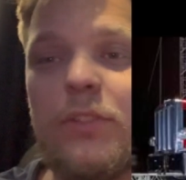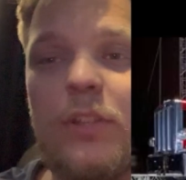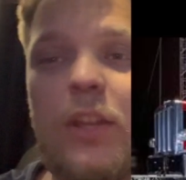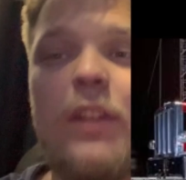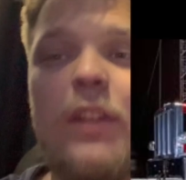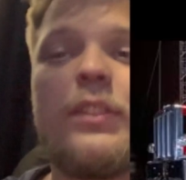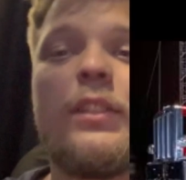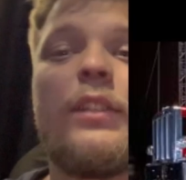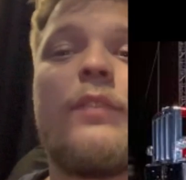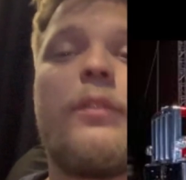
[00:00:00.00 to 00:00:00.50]

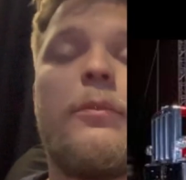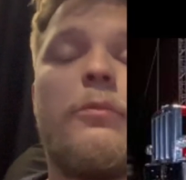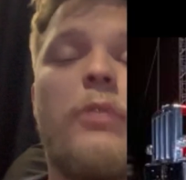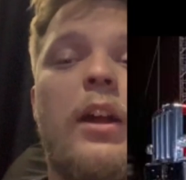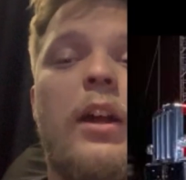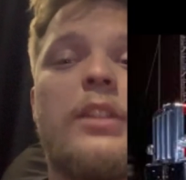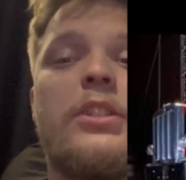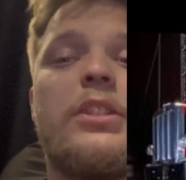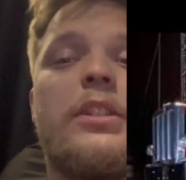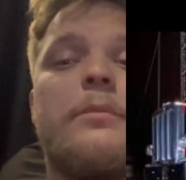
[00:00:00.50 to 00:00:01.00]
constantly from
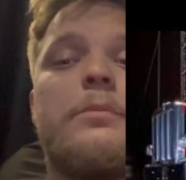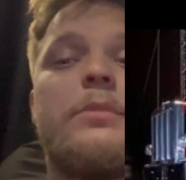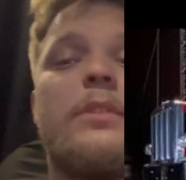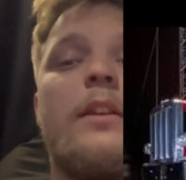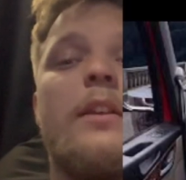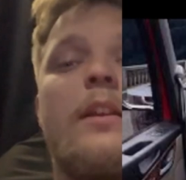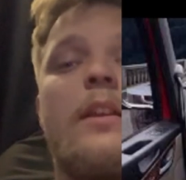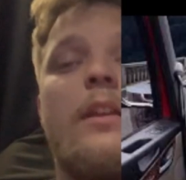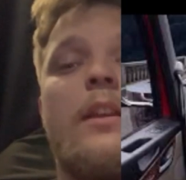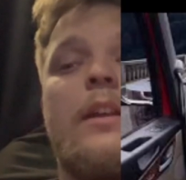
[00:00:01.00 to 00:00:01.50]
rock chips.
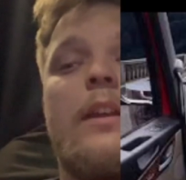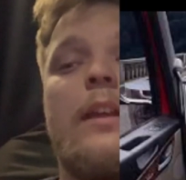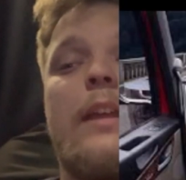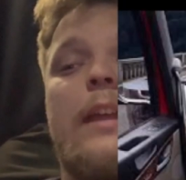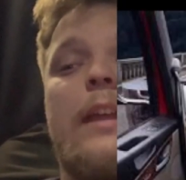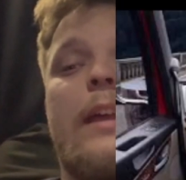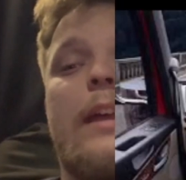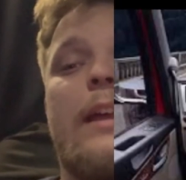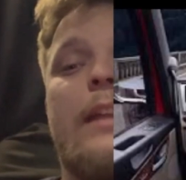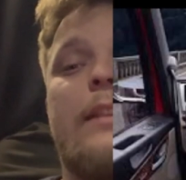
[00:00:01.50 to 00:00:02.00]

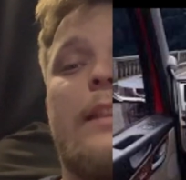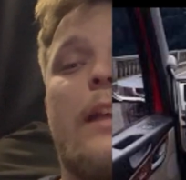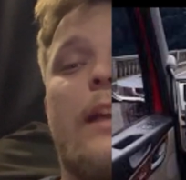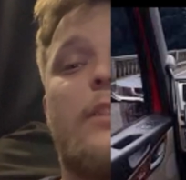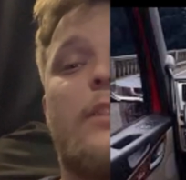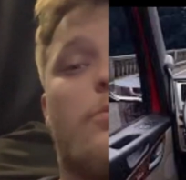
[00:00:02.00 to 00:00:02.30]
And that's